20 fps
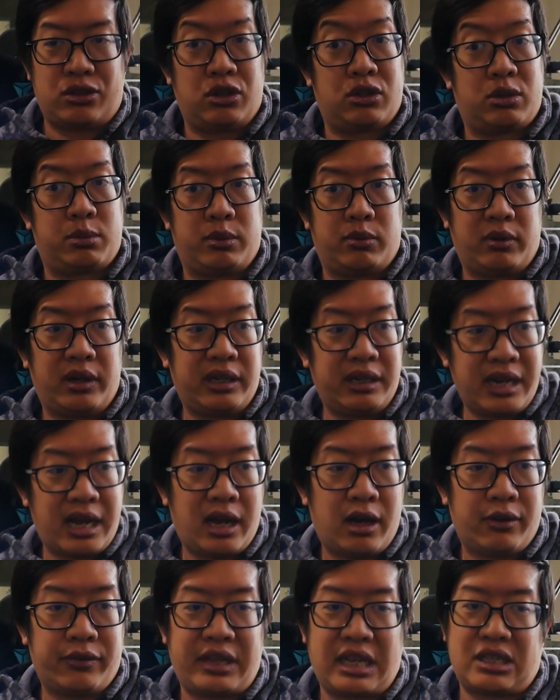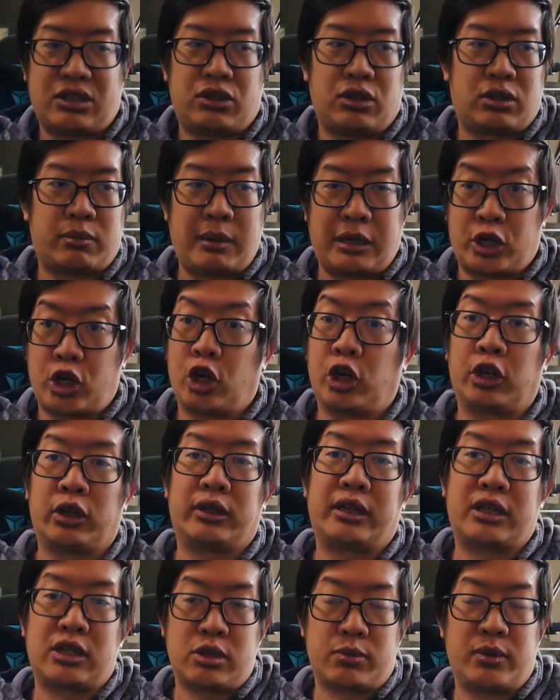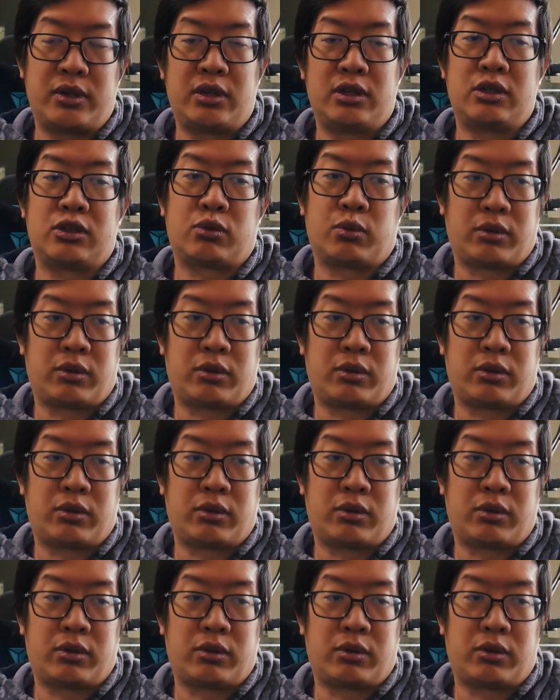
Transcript: judgment right now. That's just my current experience